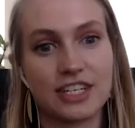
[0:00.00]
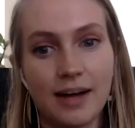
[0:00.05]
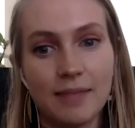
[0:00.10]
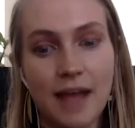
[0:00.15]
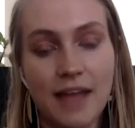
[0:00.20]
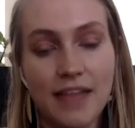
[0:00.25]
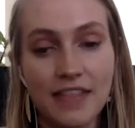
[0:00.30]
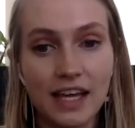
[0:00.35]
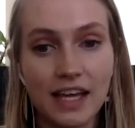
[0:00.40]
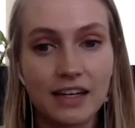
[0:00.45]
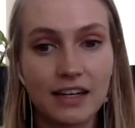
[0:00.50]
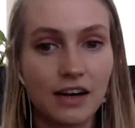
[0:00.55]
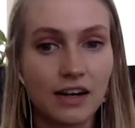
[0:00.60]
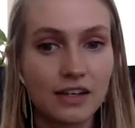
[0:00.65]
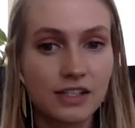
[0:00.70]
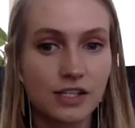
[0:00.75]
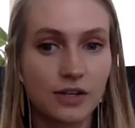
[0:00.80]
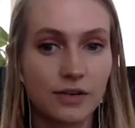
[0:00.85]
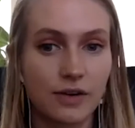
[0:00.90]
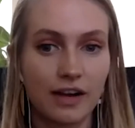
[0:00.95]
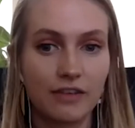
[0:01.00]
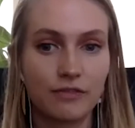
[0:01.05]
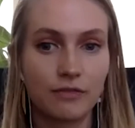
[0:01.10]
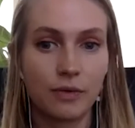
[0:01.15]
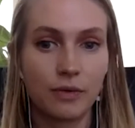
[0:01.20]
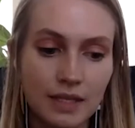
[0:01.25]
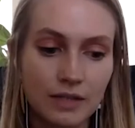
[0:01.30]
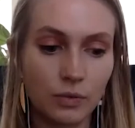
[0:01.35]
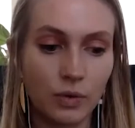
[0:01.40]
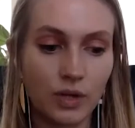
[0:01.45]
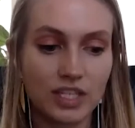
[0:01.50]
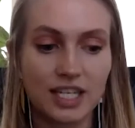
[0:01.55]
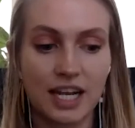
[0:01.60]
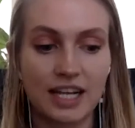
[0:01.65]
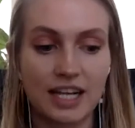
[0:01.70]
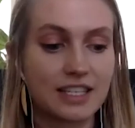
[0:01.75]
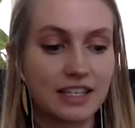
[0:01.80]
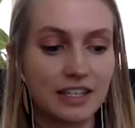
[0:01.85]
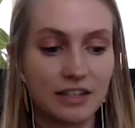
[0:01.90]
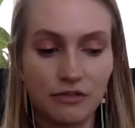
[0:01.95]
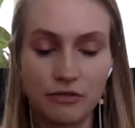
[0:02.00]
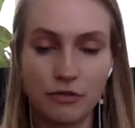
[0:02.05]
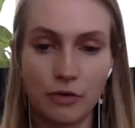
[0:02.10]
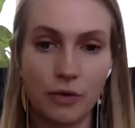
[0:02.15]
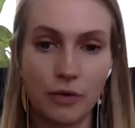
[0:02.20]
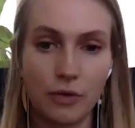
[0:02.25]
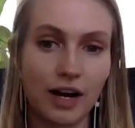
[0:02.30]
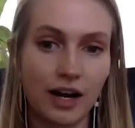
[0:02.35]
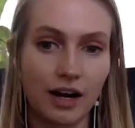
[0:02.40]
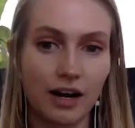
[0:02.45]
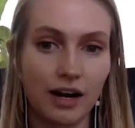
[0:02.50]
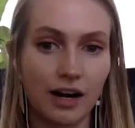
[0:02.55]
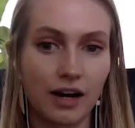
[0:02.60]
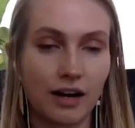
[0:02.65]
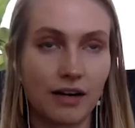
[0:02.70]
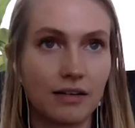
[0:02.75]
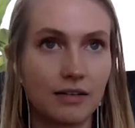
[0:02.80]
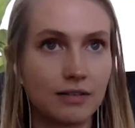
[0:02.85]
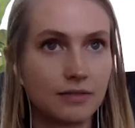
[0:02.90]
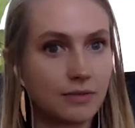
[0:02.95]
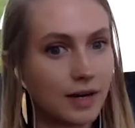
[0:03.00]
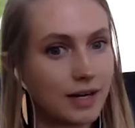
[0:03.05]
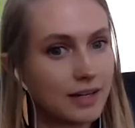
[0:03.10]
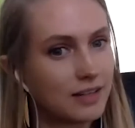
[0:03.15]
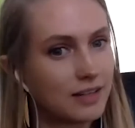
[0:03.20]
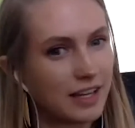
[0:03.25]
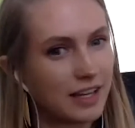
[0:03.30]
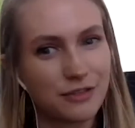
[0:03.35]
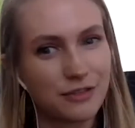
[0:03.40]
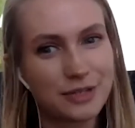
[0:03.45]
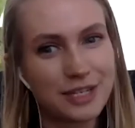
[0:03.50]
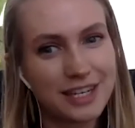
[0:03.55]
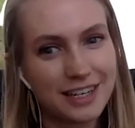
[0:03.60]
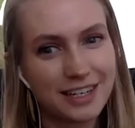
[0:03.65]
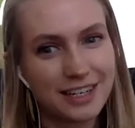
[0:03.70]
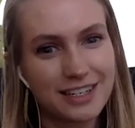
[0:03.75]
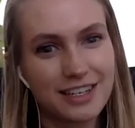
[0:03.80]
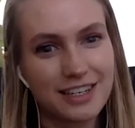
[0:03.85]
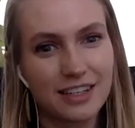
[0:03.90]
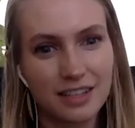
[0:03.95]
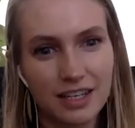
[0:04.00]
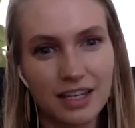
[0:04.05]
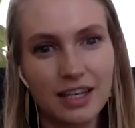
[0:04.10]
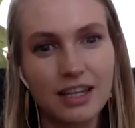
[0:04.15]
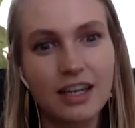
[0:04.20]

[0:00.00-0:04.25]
And then also I've worked with Tyson for 3 years, I think?